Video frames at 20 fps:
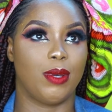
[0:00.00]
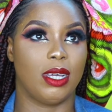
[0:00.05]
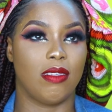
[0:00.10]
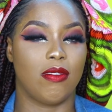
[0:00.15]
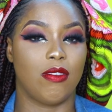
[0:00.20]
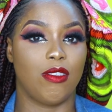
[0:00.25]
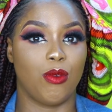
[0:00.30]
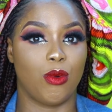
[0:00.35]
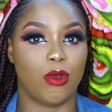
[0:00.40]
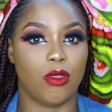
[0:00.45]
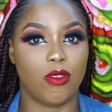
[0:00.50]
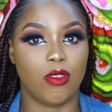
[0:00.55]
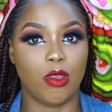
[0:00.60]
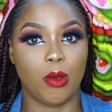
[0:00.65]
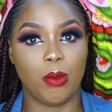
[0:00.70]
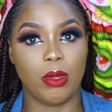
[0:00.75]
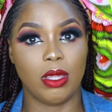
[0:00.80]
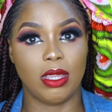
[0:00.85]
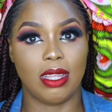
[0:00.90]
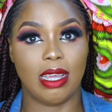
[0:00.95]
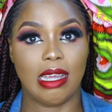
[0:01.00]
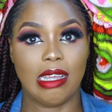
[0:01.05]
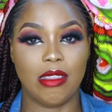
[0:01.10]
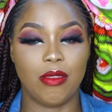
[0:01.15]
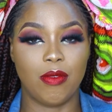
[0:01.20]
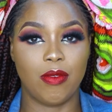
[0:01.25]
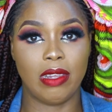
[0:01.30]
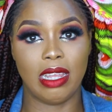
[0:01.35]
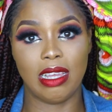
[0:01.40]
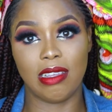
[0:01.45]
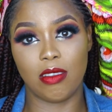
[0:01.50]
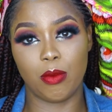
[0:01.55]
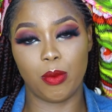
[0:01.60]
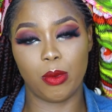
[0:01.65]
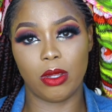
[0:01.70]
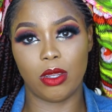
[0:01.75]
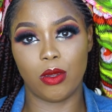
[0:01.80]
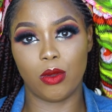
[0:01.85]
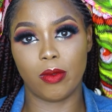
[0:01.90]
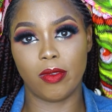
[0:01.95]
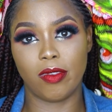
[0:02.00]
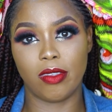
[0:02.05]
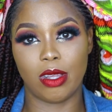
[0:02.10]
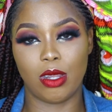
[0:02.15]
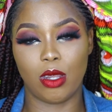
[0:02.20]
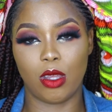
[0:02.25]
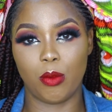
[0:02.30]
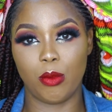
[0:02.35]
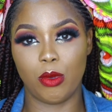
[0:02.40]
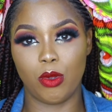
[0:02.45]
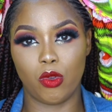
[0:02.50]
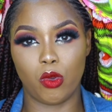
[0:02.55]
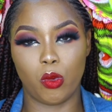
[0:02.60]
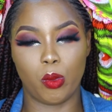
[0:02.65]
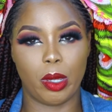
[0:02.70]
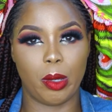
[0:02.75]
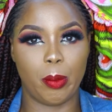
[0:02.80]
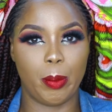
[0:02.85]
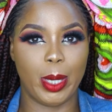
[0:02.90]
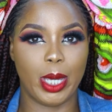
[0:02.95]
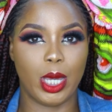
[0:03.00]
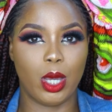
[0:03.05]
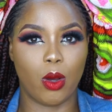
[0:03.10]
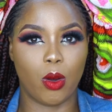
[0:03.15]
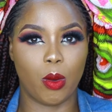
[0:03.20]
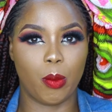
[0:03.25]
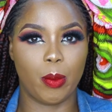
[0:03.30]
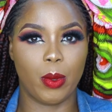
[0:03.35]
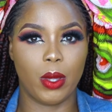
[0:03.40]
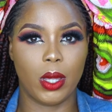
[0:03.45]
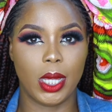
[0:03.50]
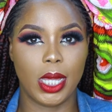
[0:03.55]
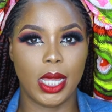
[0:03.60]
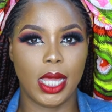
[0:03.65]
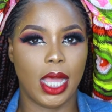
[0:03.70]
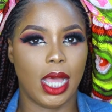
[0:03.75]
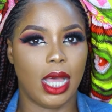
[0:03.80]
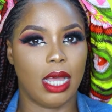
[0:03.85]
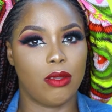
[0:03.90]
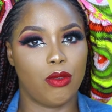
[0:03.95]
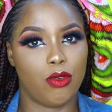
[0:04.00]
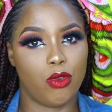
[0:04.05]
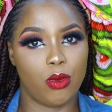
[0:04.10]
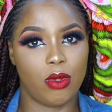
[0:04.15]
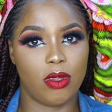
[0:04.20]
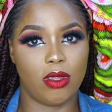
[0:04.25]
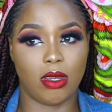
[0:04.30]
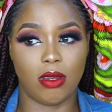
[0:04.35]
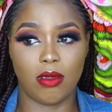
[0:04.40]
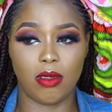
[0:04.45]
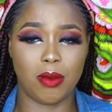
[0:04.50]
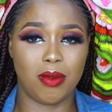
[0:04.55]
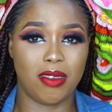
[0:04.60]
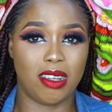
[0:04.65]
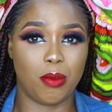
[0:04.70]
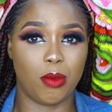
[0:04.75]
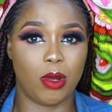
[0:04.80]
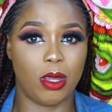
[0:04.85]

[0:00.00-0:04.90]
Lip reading: but I still want something that is flexible enough to allow me to do my makeup and do it at the same time.